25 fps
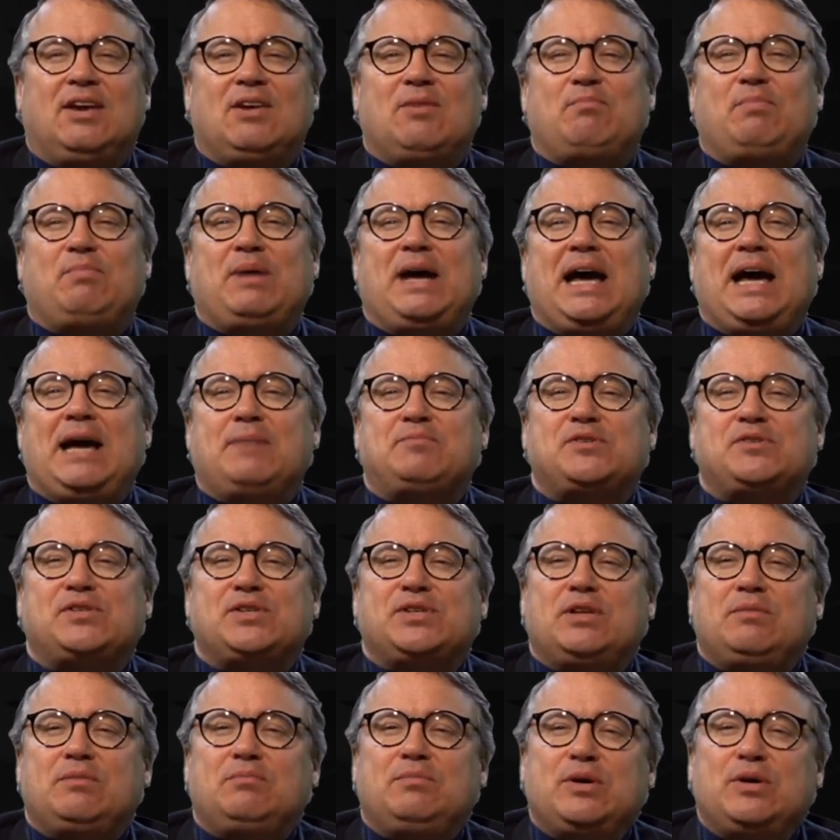Perhaps
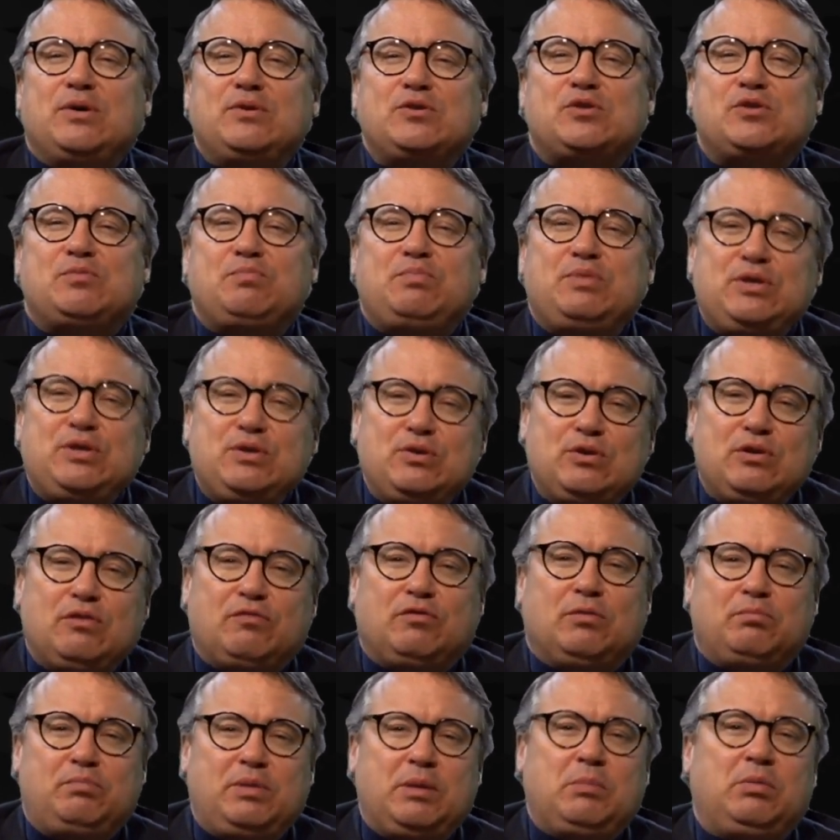the most
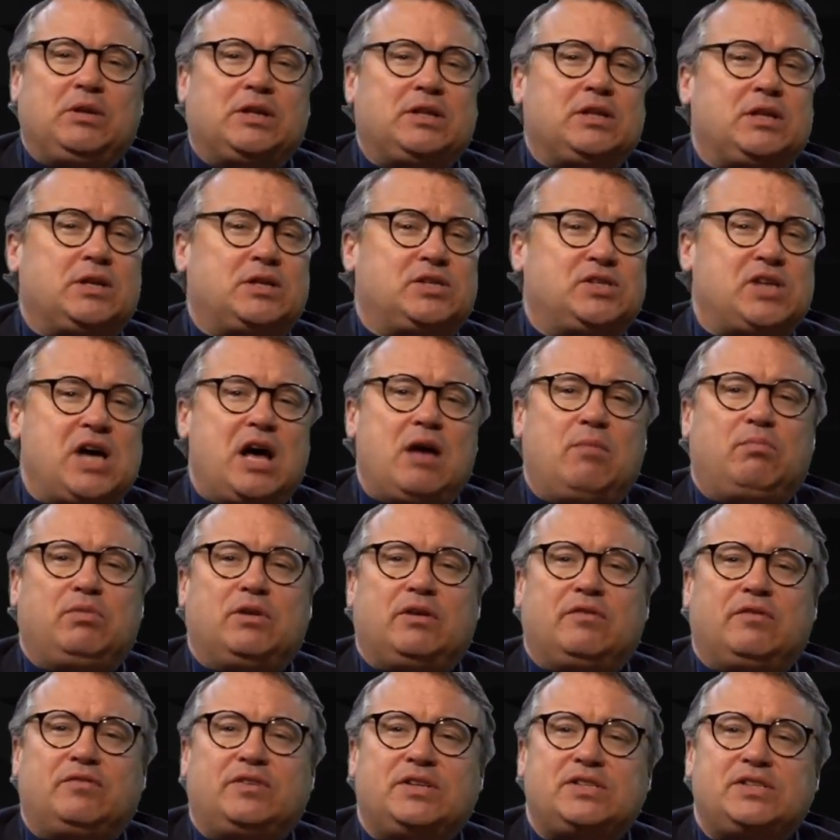beautiful biblical
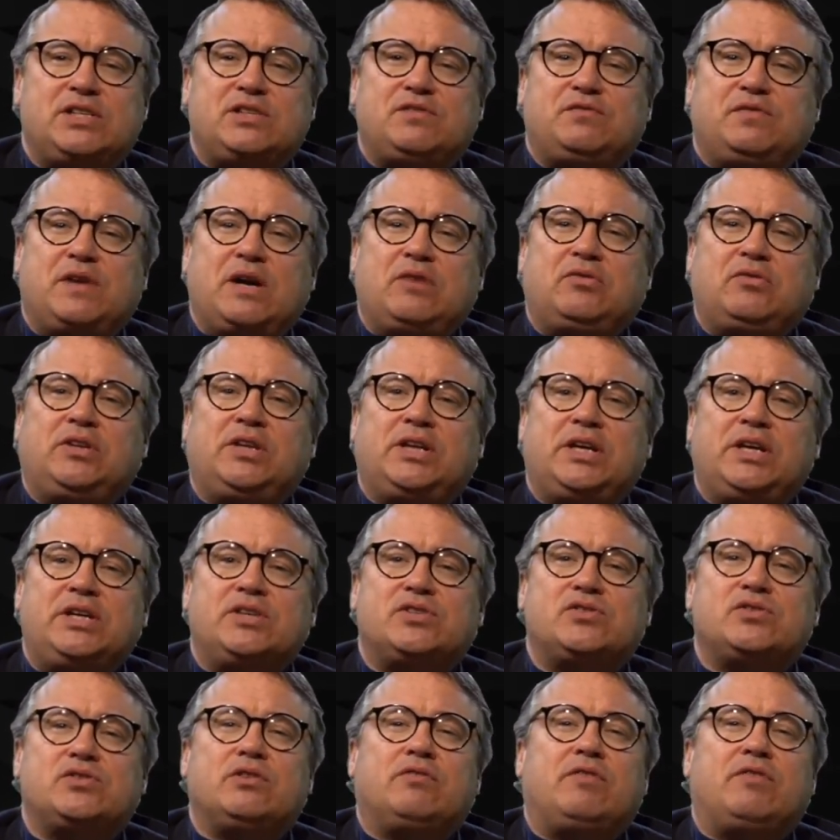example of this is found in the
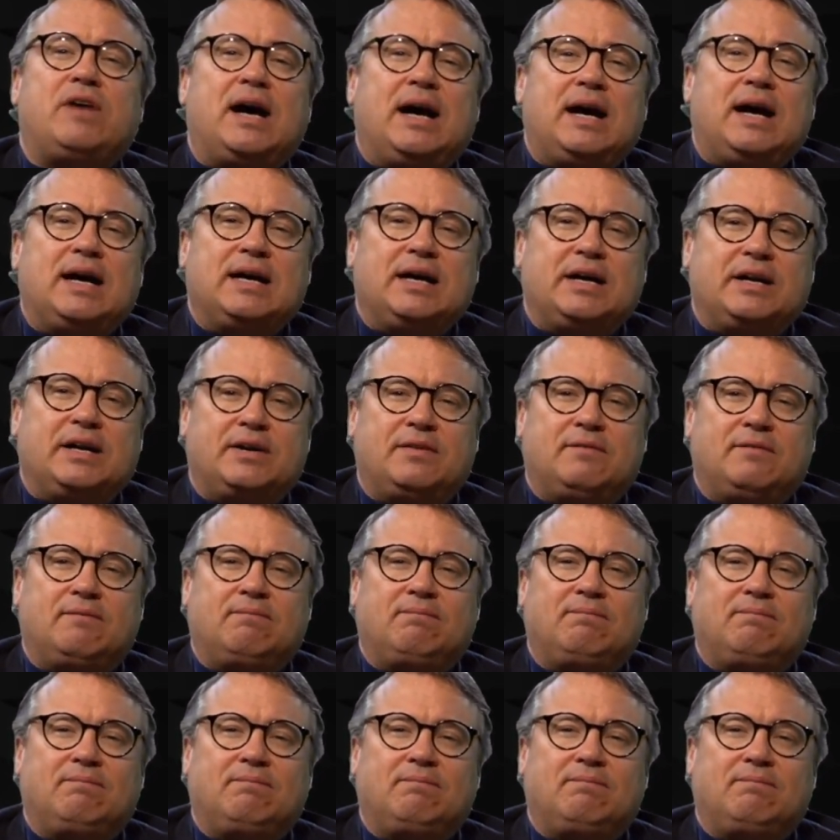history of Hagar.